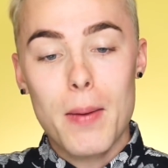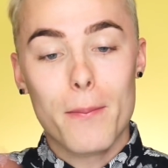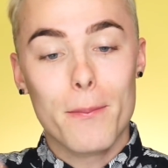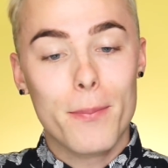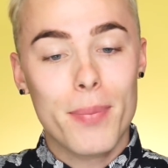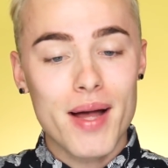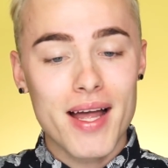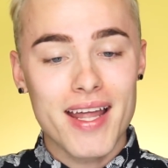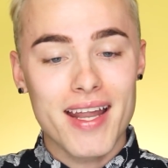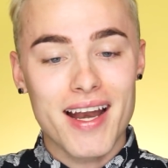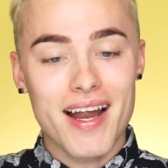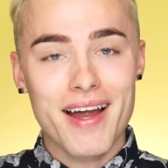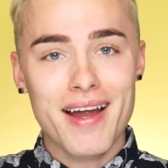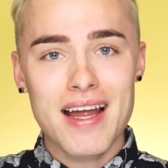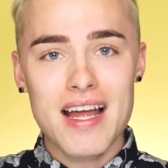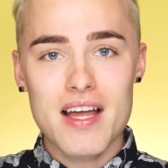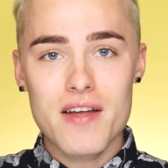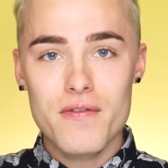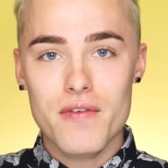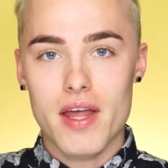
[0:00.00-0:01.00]
But I
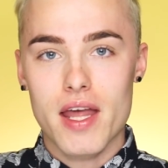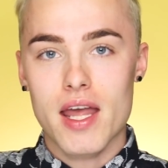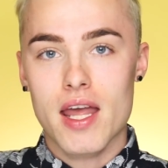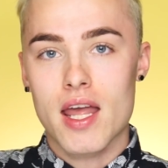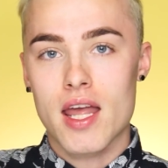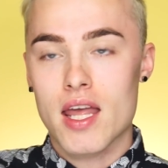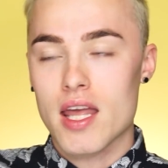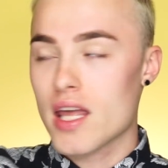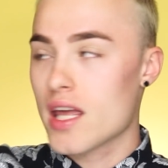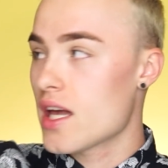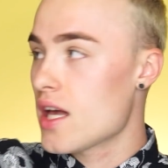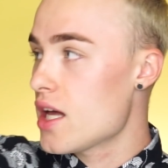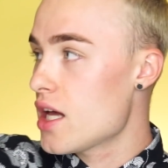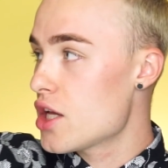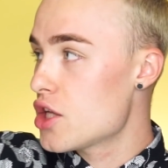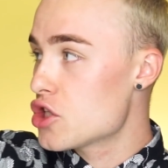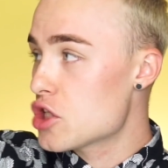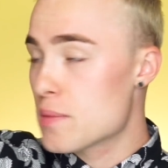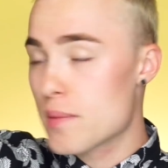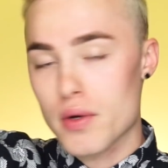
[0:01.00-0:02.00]
have to
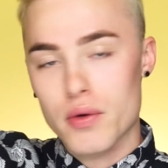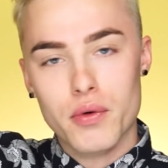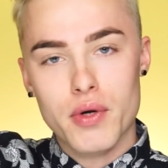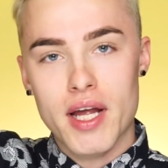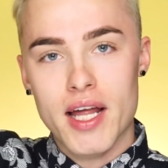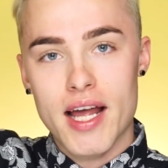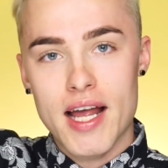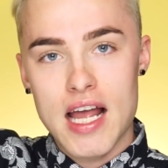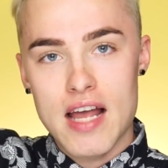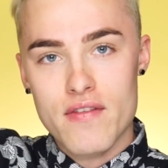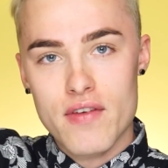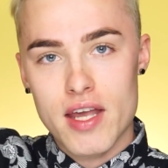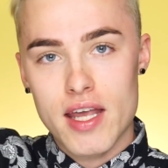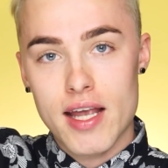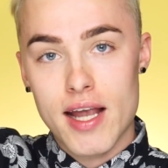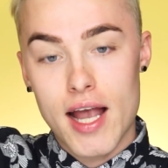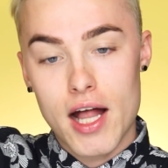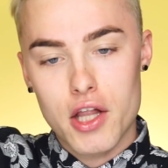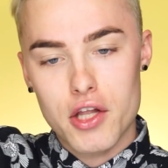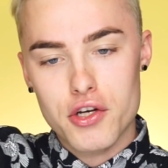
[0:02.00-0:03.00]
my right, I have a
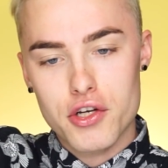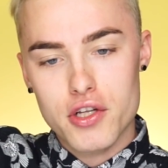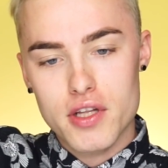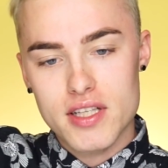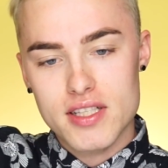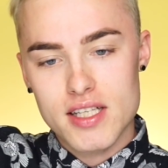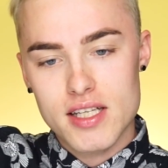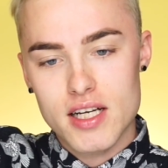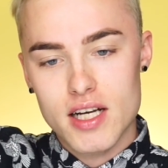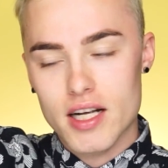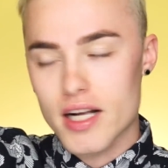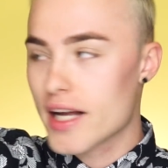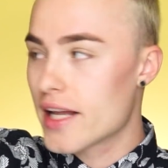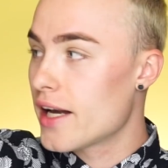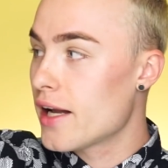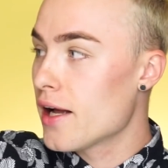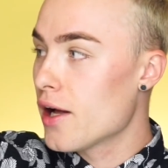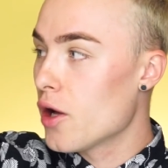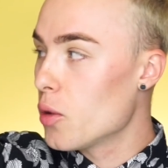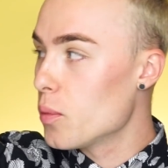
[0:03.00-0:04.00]
calendar that's gonna
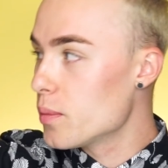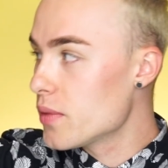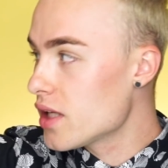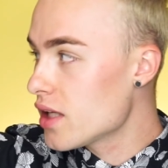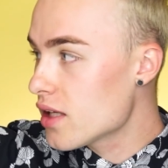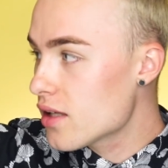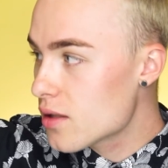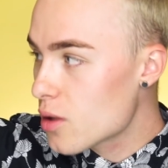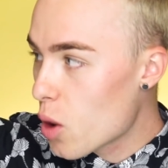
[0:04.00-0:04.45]
kind of help me,